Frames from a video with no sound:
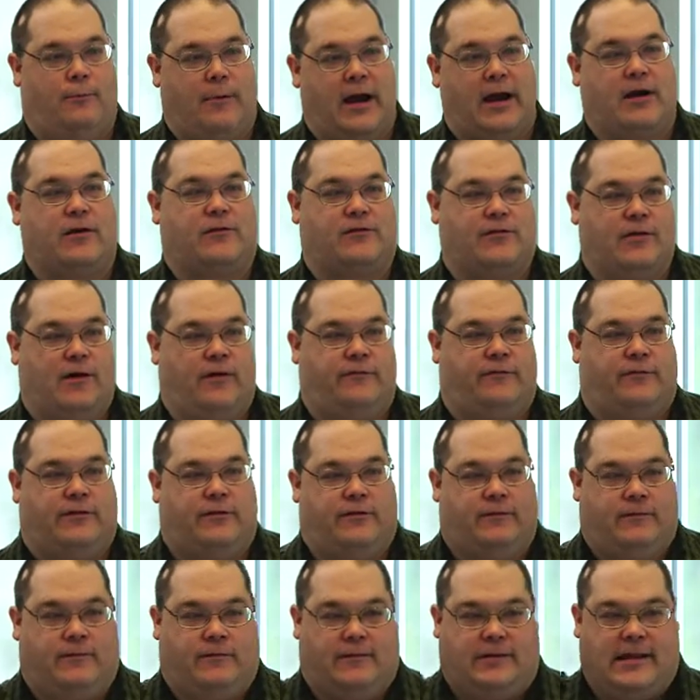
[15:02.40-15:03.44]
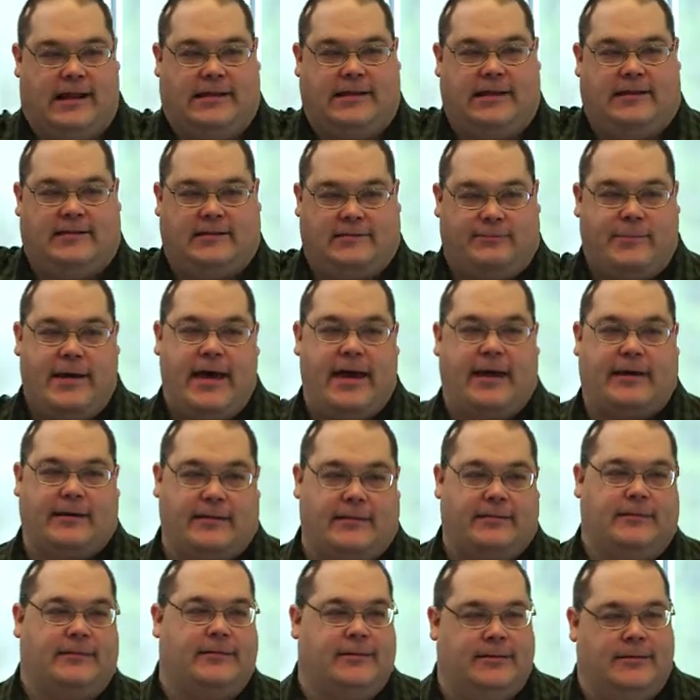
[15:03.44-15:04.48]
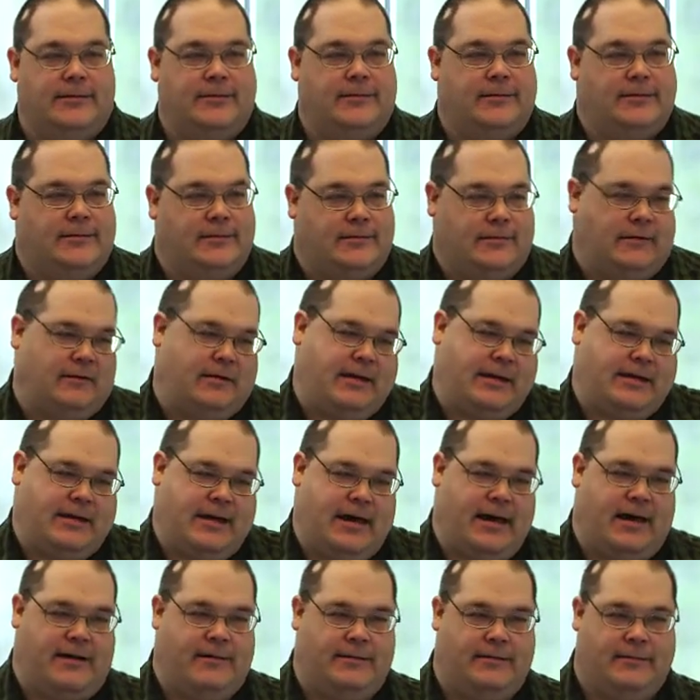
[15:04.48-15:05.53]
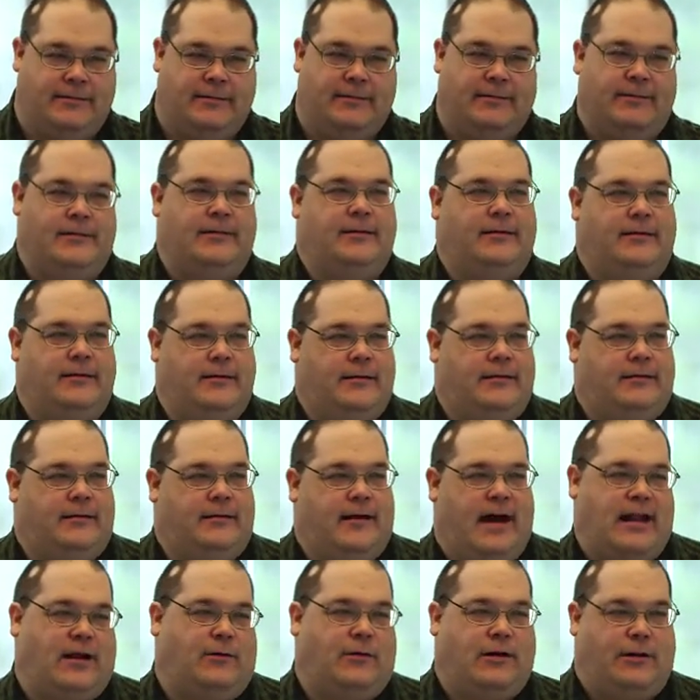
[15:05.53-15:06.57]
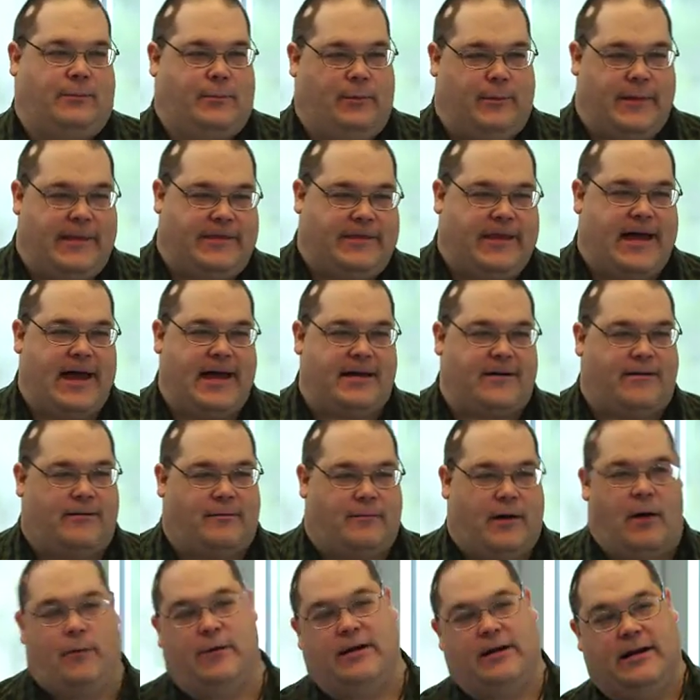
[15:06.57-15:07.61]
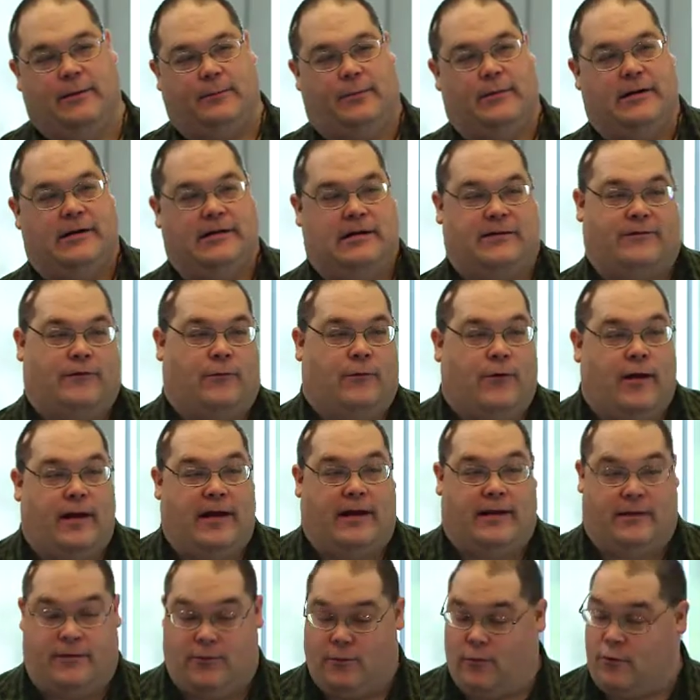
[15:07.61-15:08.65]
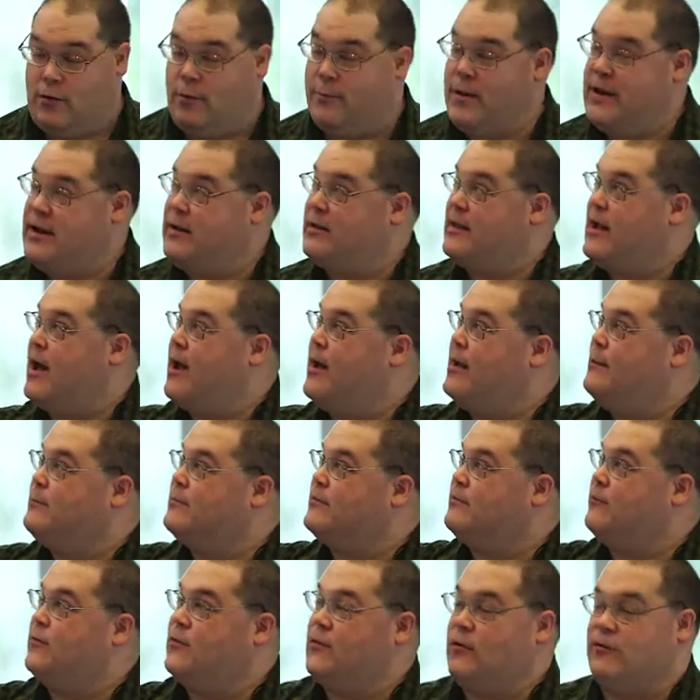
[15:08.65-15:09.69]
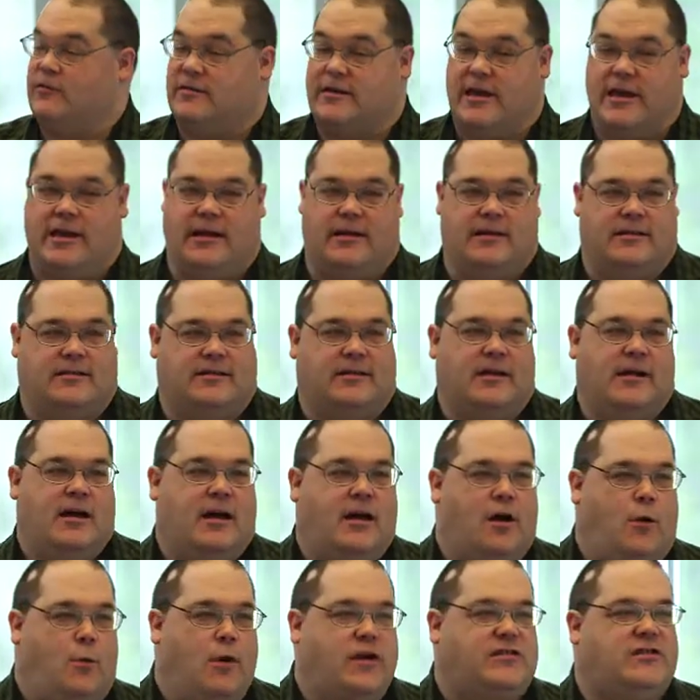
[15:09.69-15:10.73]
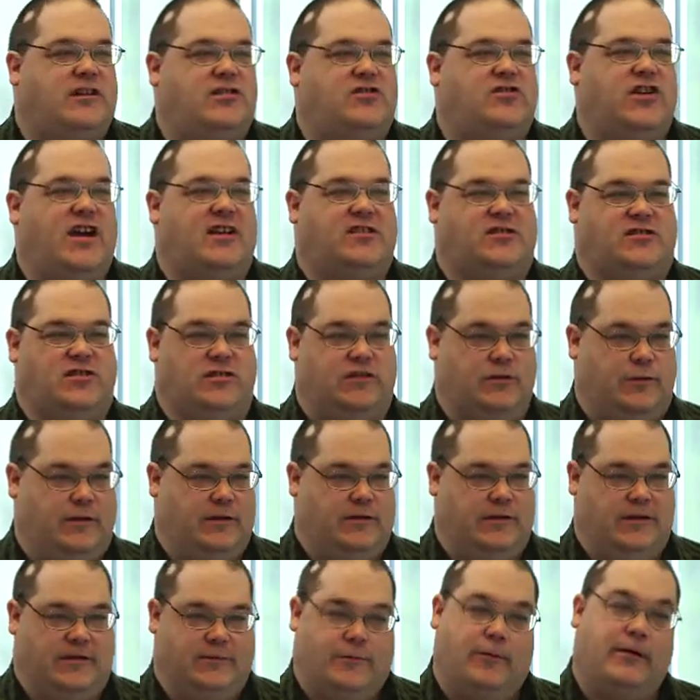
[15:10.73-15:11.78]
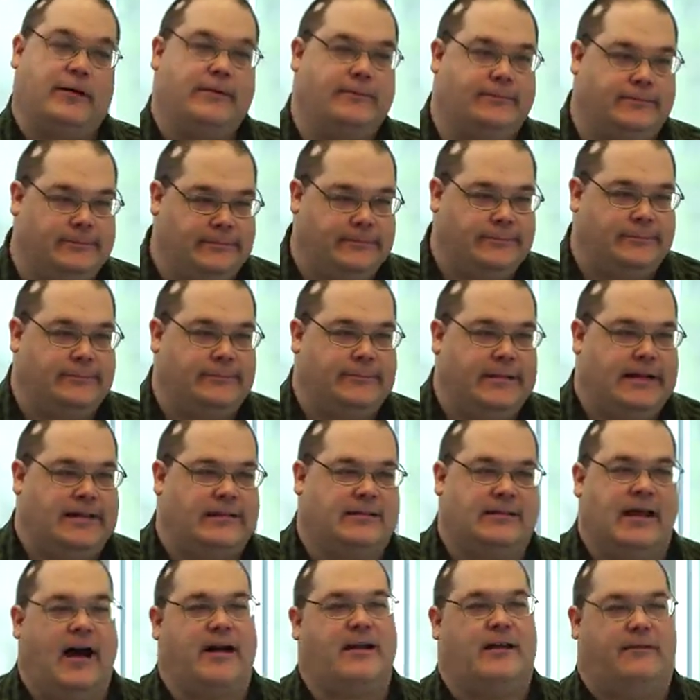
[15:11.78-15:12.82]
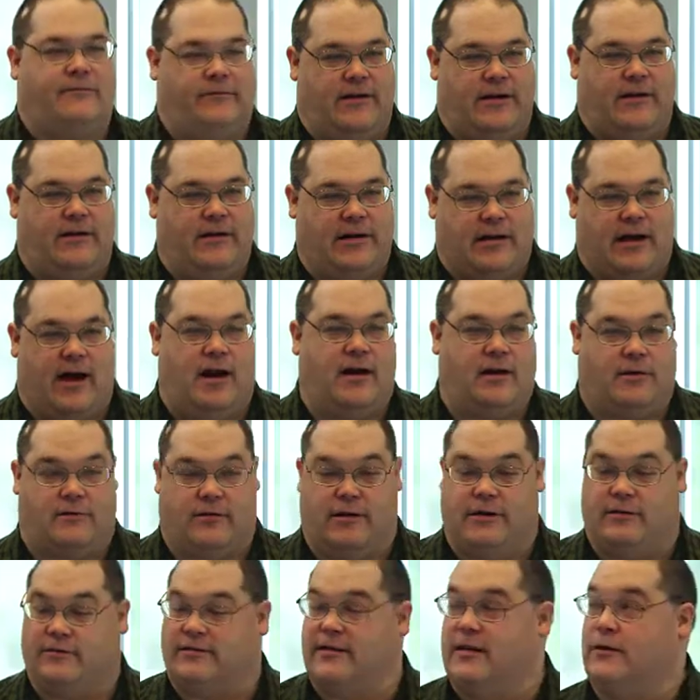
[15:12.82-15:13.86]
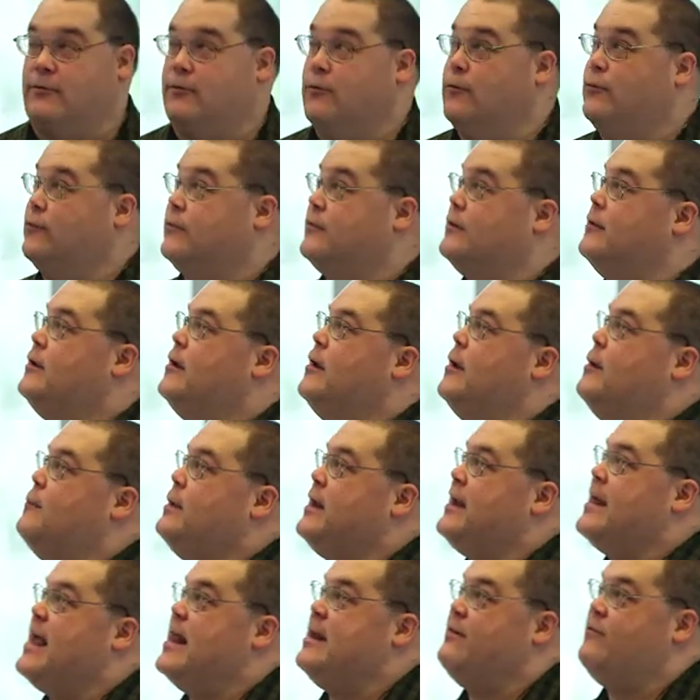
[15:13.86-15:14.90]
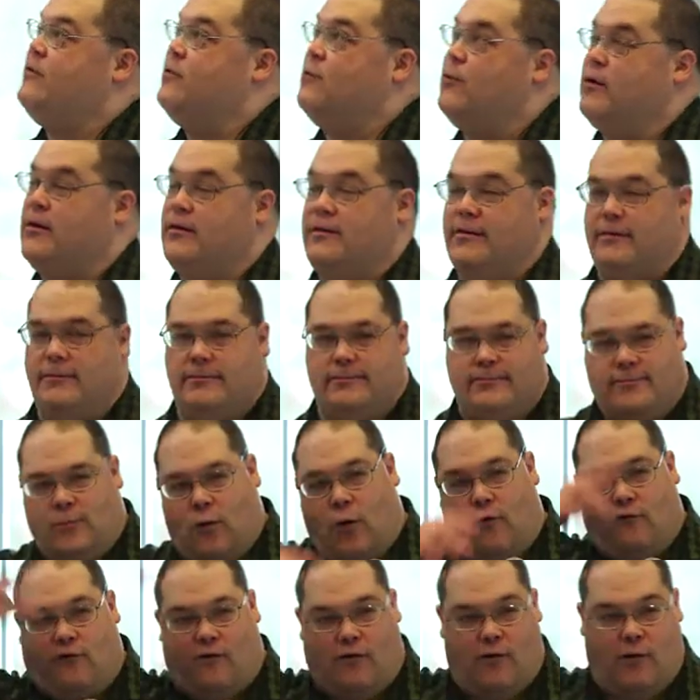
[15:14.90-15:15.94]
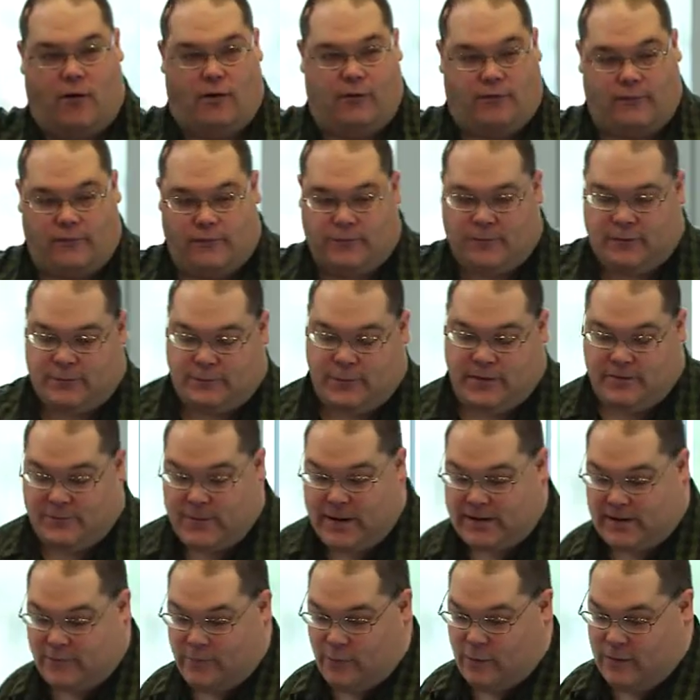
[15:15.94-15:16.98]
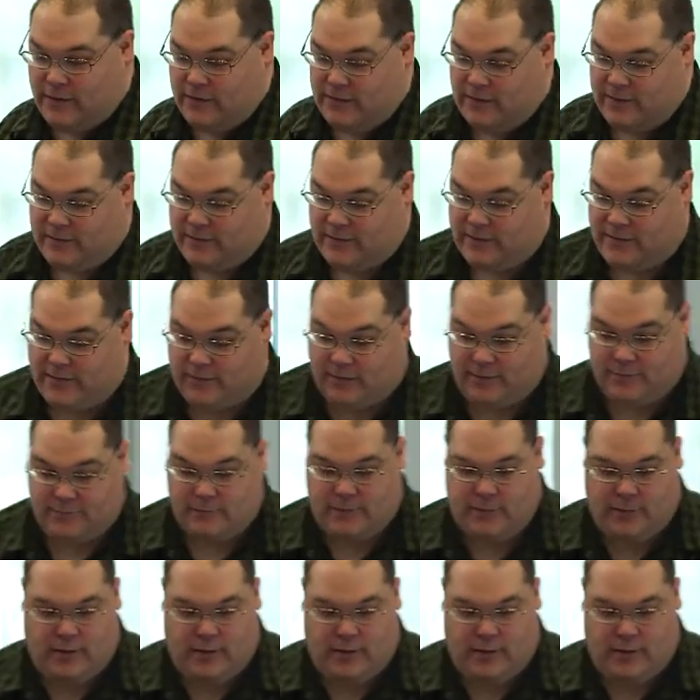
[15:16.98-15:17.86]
Microsoft get this spec, they're like, I don't want to implement that, or I want to implement it a different way. Or many times what they'll say is, we suggest you do it this way. It's not a very concrete set of rules. But again, if you wanted the overall perspective of what it is, there you go.